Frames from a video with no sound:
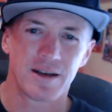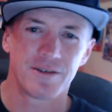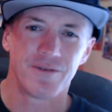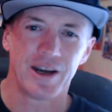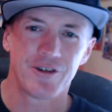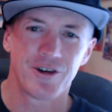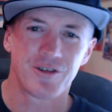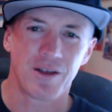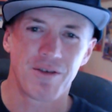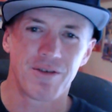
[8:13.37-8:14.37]
Ventress, I
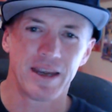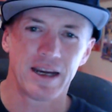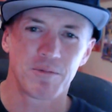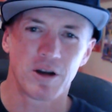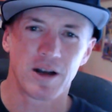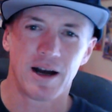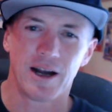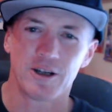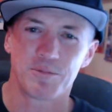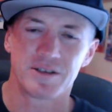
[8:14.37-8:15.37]
think. I'm not
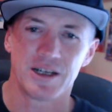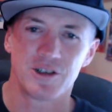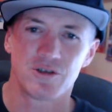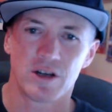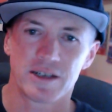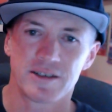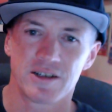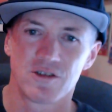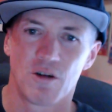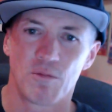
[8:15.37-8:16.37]
100% sure. Like I said, it's
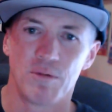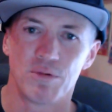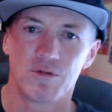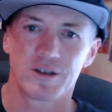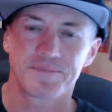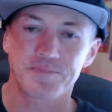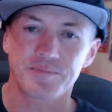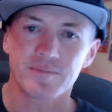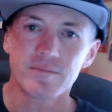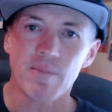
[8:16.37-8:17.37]
not my book.
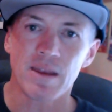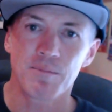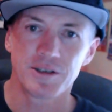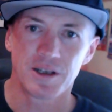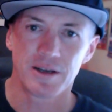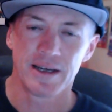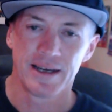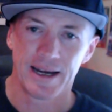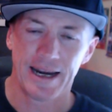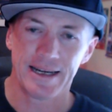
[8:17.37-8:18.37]
But
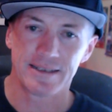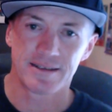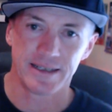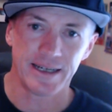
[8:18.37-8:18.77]
it is thick.